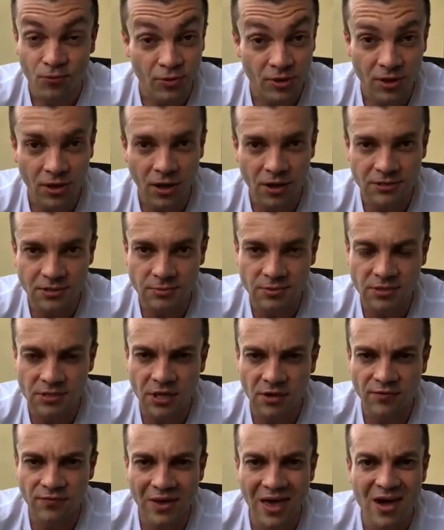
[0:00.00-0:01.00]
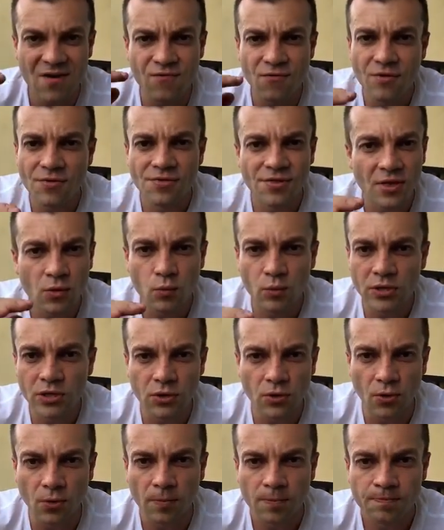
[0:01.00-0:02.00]
Really awesome stuff. Everything we
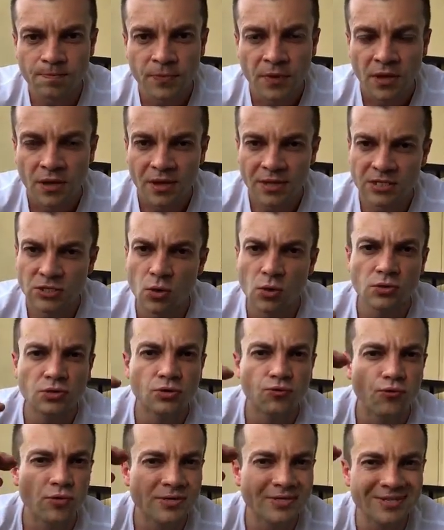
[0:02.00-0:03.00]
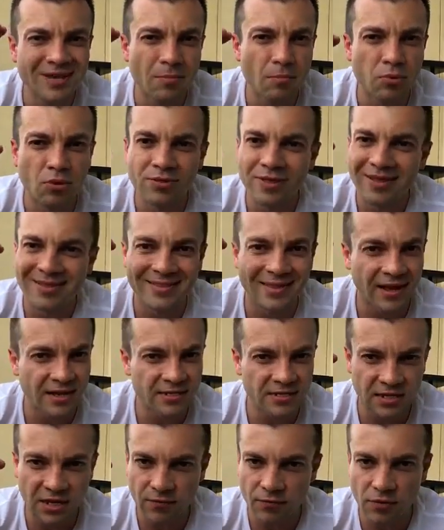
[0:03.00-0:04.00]
do is going to resemble that
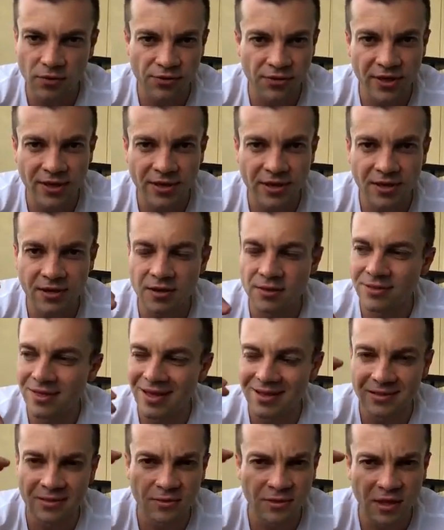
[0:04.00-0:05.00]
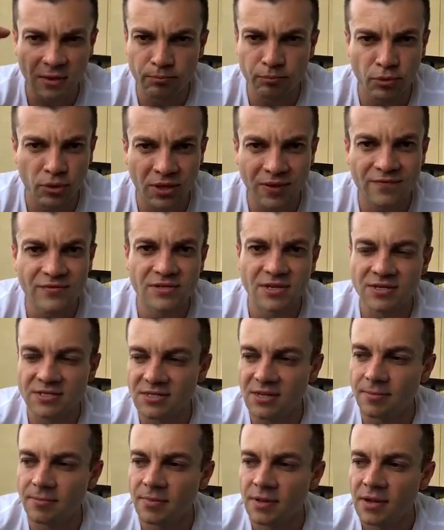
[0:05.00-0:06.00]
next level thinking, that, that belief
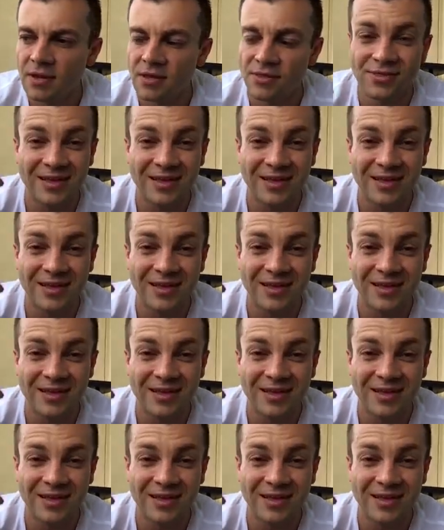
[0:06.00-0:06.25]
system,